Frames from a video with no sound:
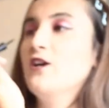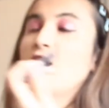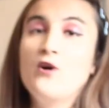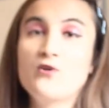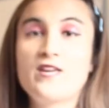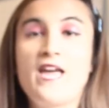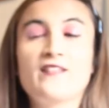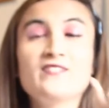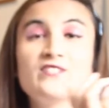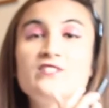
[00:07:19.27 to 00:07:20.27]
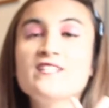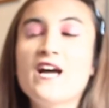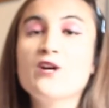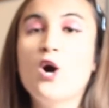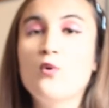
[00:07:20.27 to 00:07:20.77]
Okay, literally I
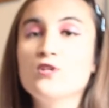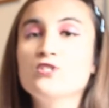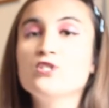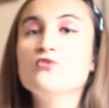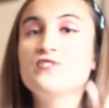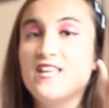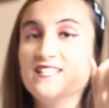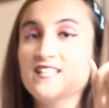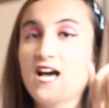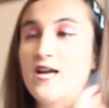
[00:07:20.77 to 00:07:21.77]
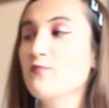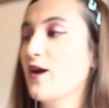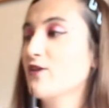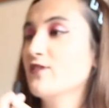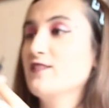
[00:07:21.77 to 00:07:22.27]
always do this eye
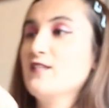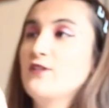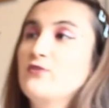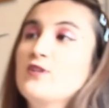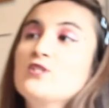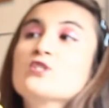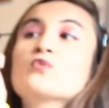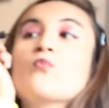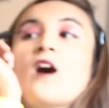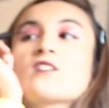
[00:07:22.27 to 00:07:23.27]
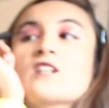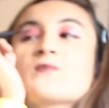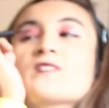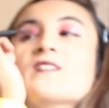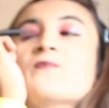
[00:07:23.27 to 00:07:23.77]
better than the other one. Just watch, I'm
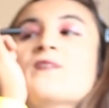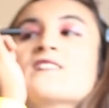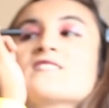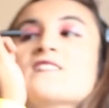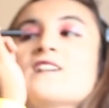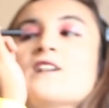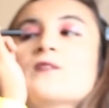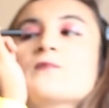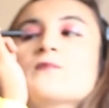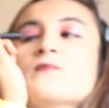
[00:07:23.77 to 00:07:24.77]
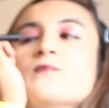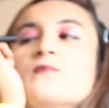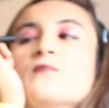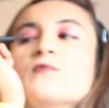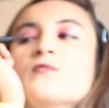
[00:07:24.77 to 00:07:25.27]
gonna mess it up.
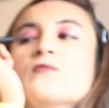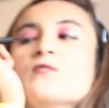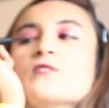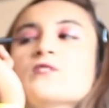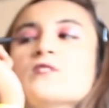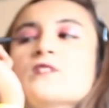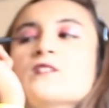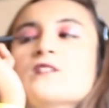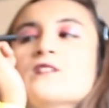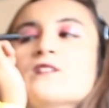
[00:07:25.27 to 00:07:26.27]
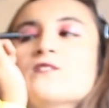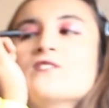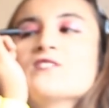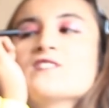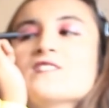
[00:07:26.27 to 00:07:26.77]
We'll see.
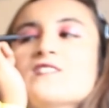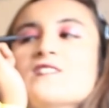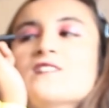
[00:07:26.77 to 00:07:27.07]
We'll see.